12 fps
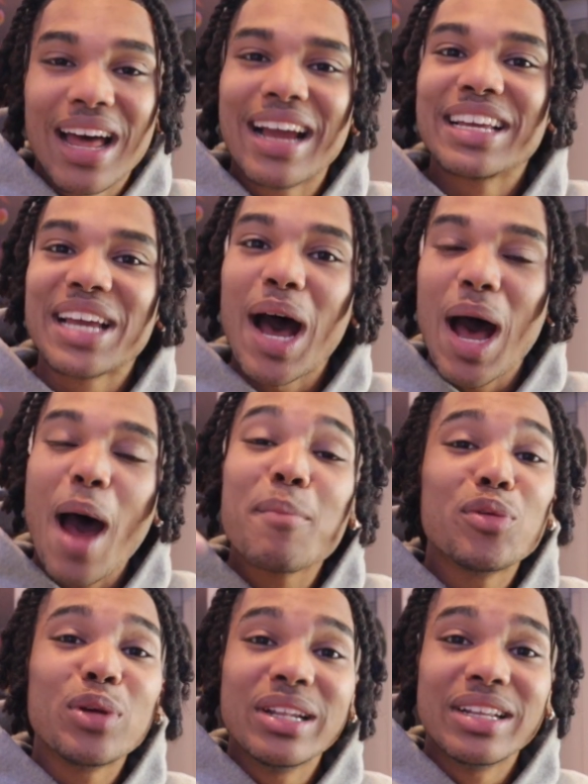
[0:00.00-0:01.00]
Like, y'all, I
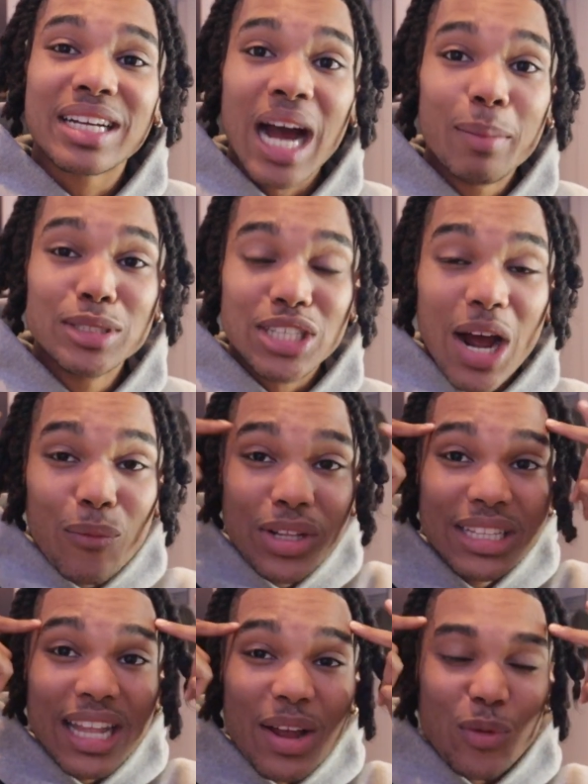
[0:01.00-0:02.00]
be reading the comments. Y'all
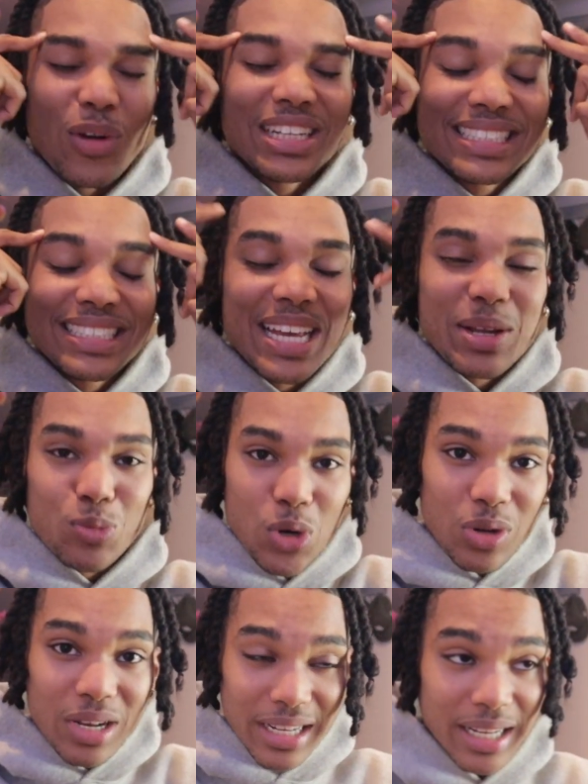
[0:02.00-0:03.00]
really, like, resonate,
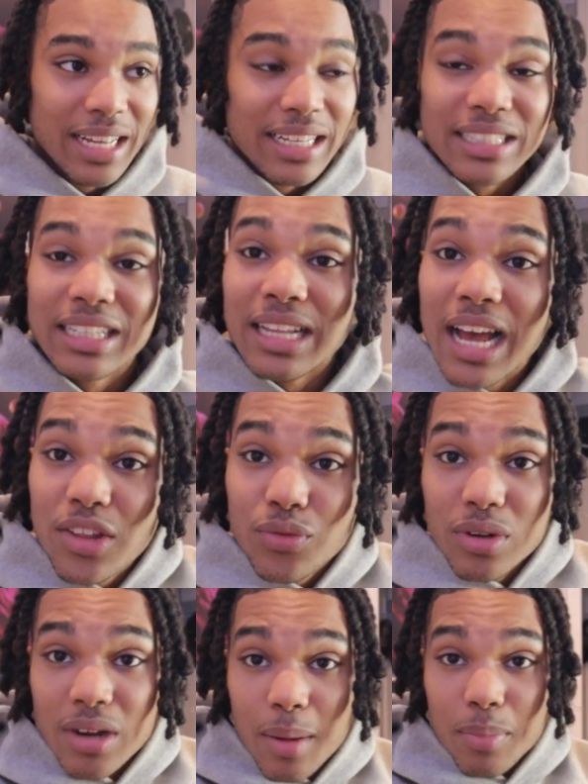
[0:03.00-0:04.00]
bro. Like, the last
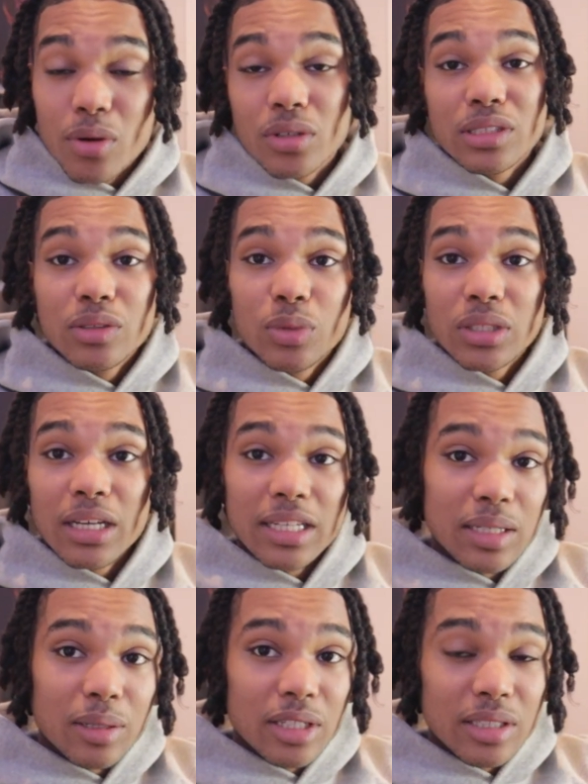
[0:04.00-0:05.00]
video I posted with,
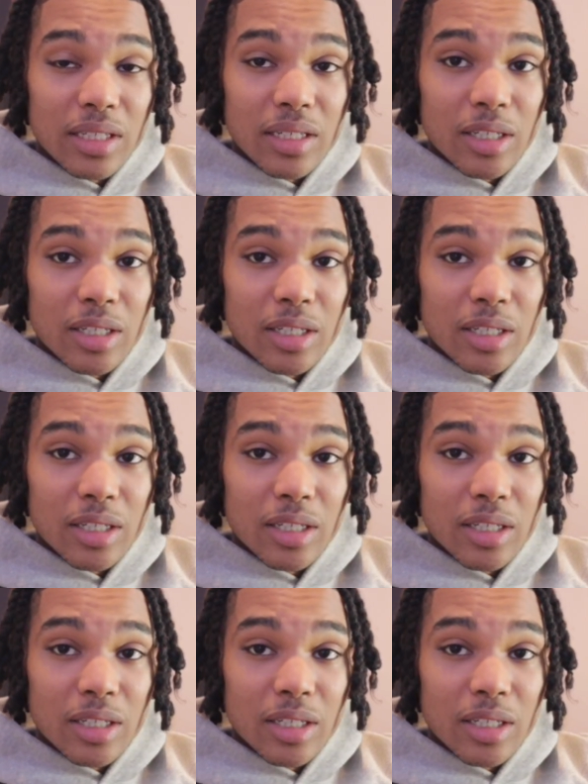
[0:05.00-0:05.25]
like, the